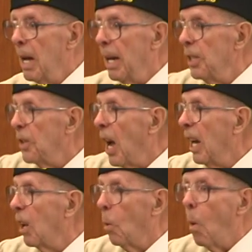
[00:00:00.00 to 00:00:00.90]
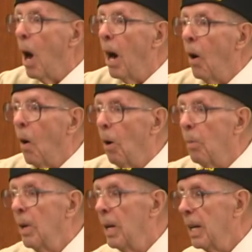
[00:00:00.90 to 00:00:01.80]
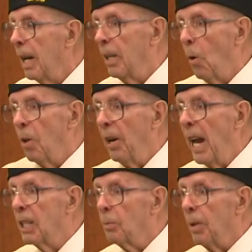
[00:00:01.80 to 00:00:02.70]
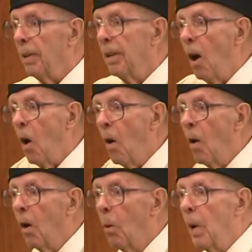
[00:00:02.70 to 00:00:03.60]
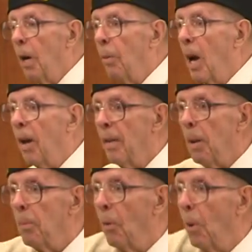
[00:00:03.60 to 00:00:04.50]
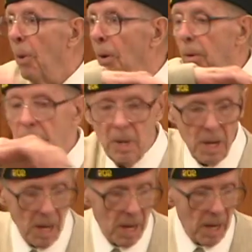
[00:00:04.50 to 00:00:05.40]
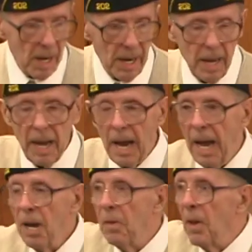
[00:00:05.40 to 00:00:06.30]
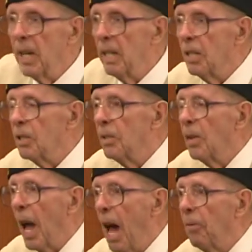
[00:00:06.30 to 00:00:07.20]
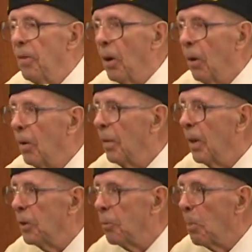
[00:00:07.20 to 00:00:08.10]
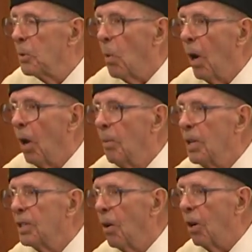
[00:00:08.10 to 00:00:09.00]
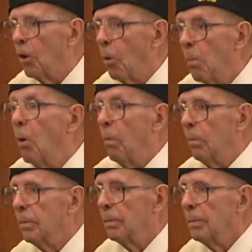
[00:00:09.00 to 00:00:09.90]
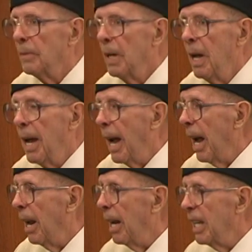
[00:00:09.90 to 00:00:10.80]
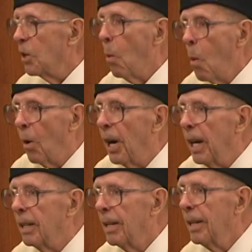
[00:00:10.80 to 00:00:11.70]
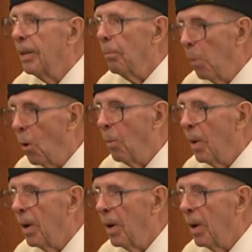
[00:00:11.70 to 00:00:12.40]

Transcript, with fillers: You tie a little wire on them, you go to the next one, all the way around that perimeter. Anything that's out there that triphlom is going to go boom. And it's a warning, boom.